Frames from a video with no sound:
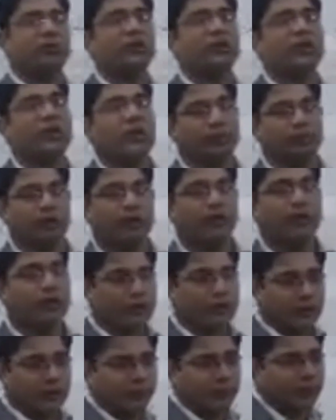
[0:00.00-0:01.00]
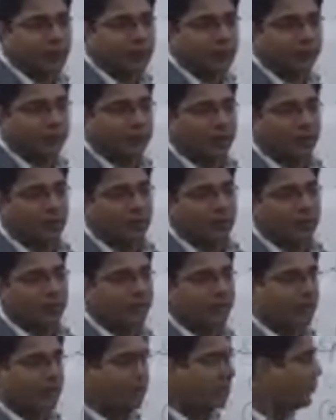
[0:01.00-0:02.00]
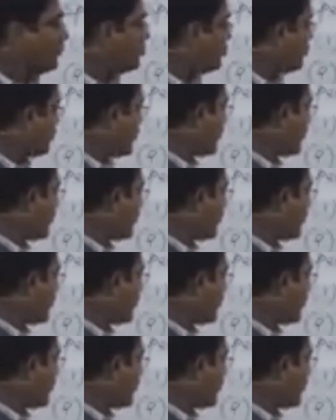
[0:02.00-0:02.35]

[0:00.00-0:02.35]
been kept little dif difficult. Okay, so